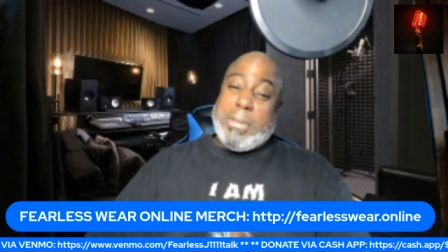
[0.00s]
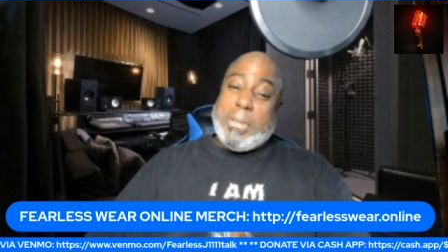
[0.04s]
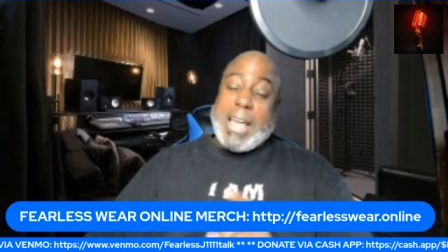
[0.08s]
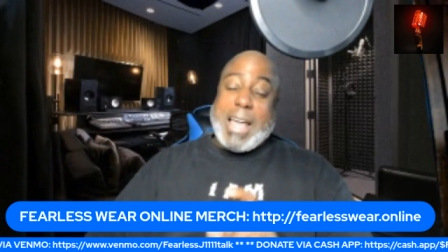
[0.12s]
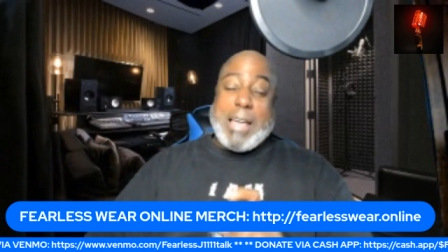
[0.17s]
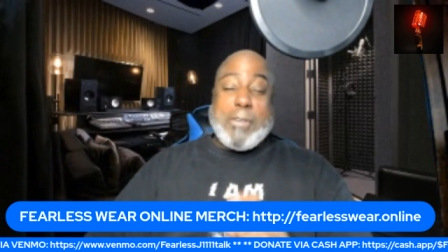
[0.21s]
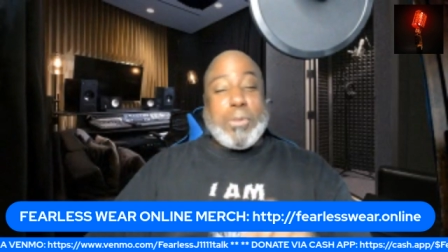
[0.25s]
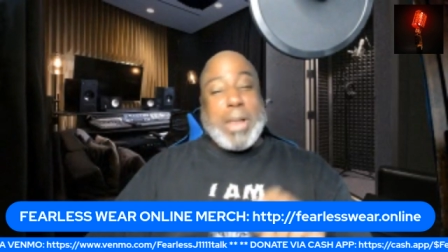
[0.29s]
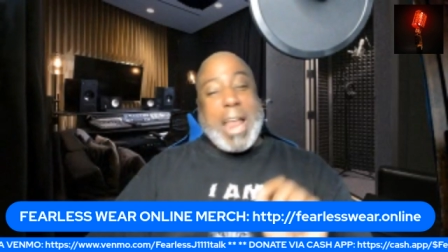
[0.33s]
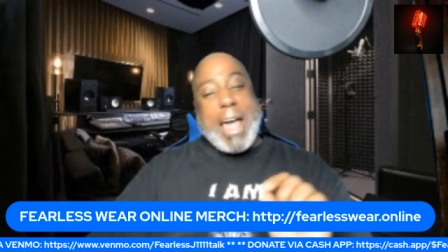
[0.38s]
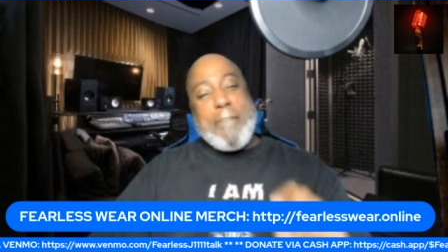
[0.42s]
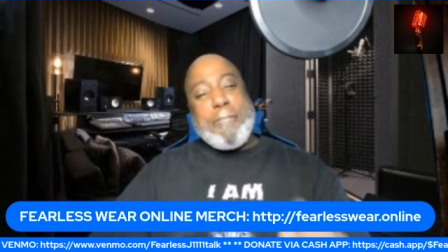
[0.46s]

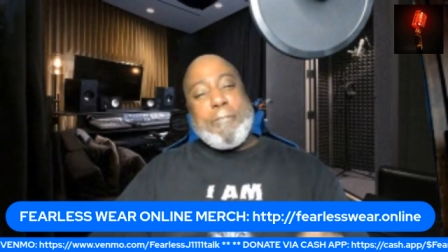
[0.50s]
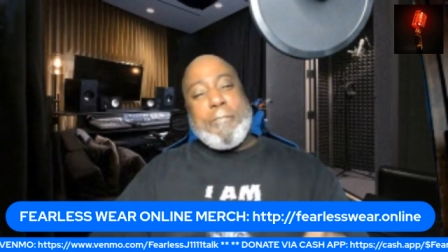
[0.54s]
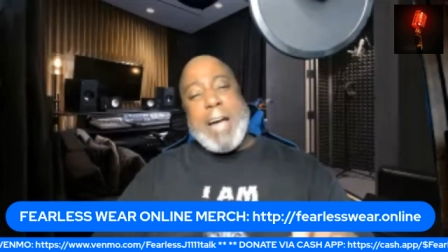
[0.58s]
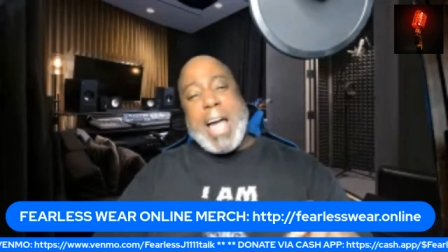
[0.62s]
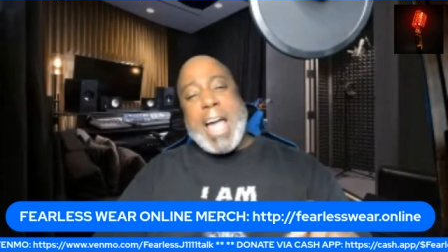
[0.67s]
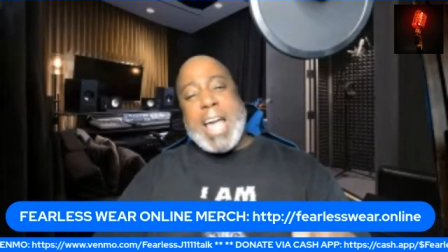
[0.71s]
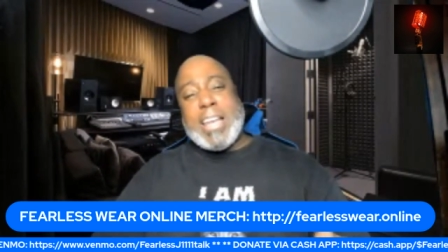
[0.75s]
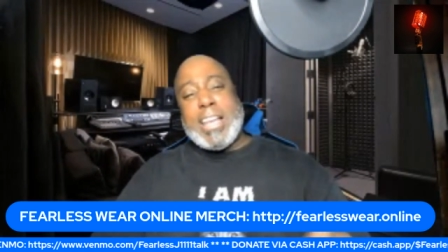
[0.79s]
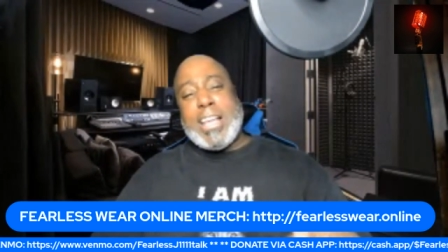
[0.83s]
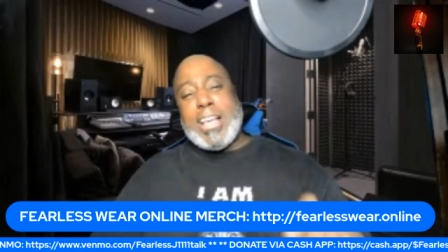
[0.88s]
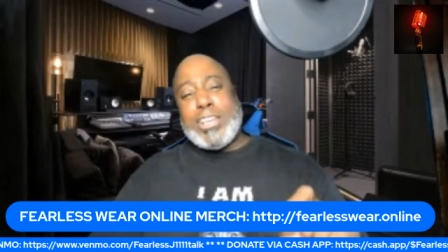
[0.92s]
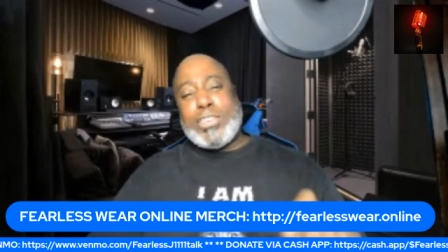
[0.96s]
What I
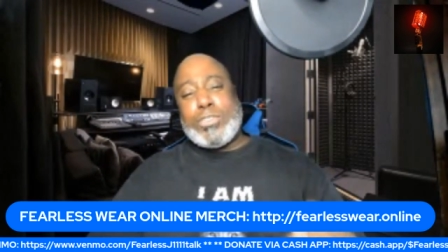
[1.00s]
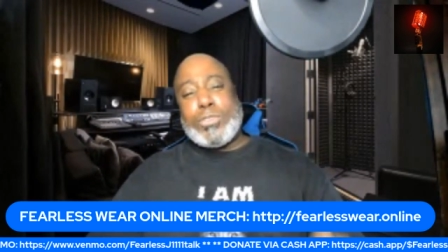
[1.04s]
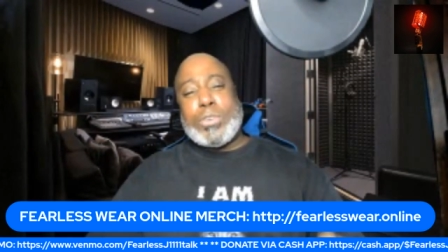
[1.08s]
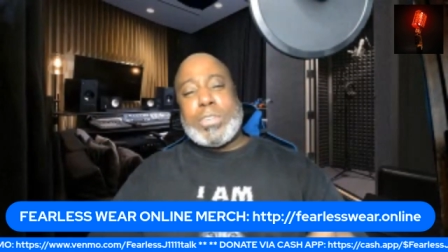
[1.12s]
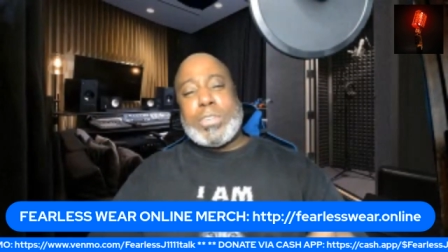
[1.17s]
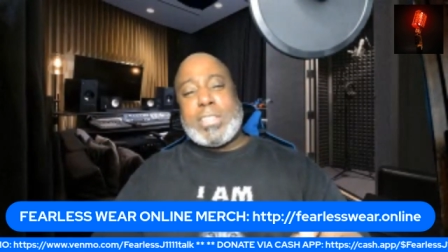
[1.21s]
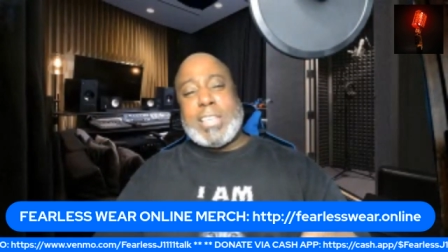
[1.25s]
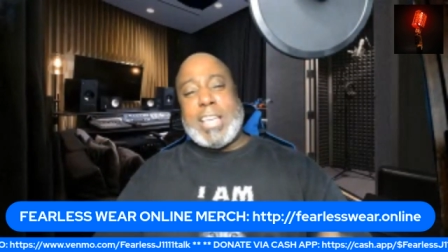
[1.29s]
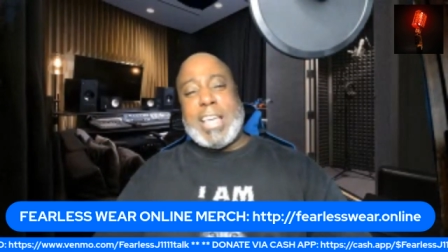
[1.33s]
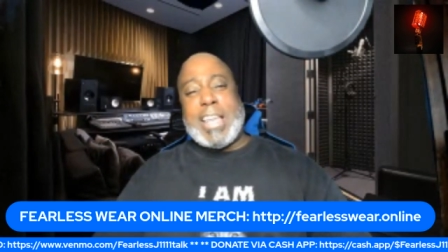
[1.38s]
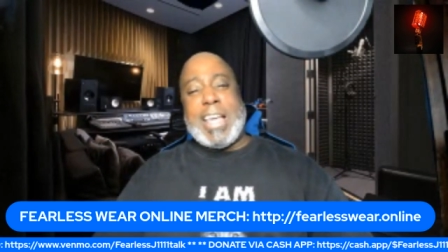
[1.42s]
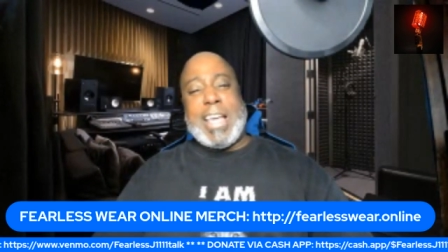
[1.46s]
find
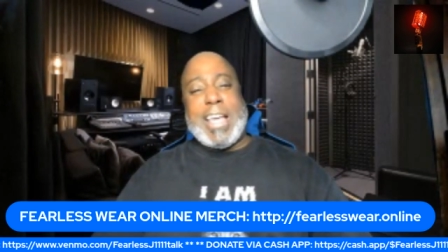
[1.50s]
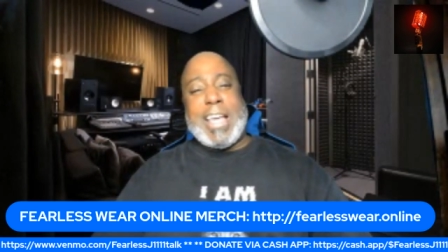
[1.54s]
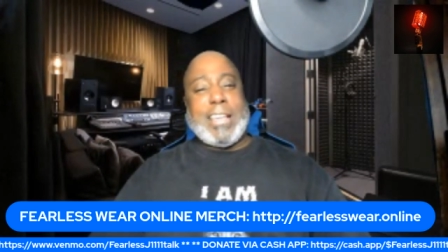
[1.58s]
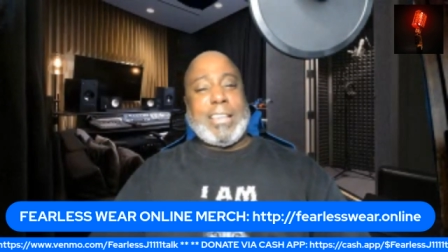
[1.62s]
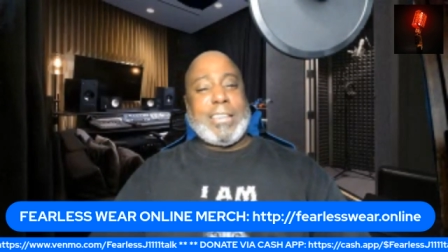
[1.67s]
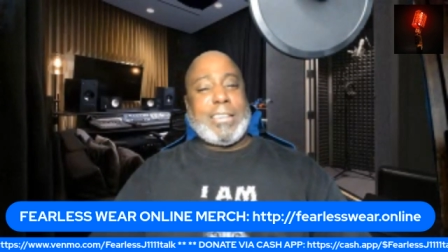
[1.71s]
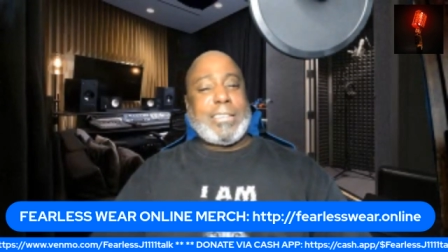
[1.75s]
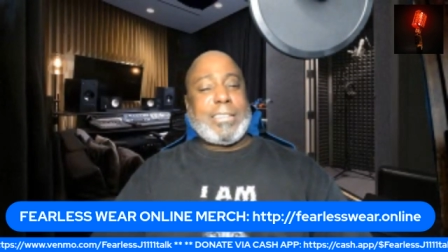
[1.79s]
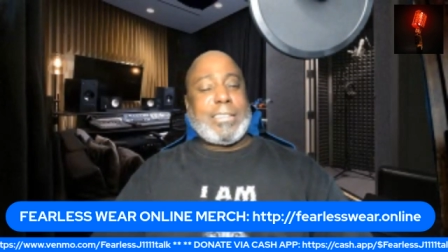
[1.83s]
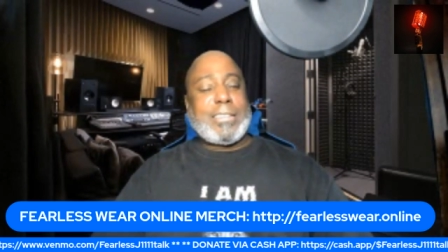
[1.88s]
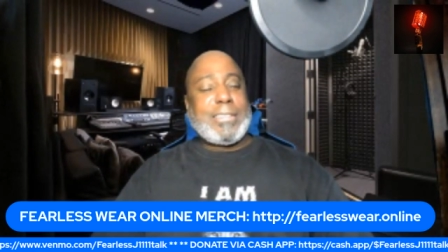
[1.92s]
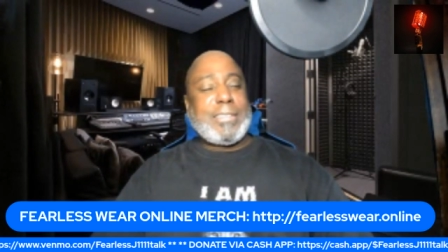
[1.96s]
interesting
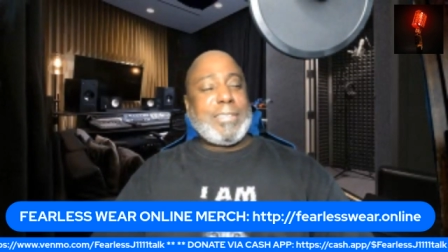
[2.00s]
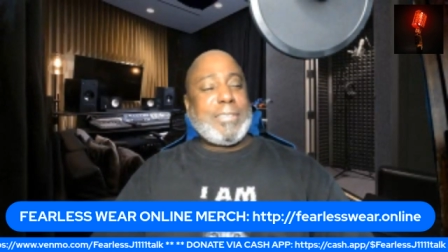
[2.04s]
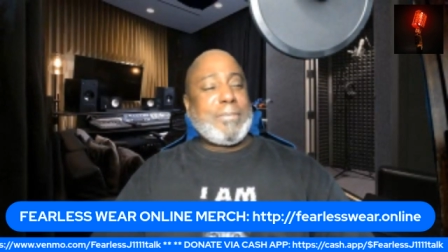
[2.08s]
is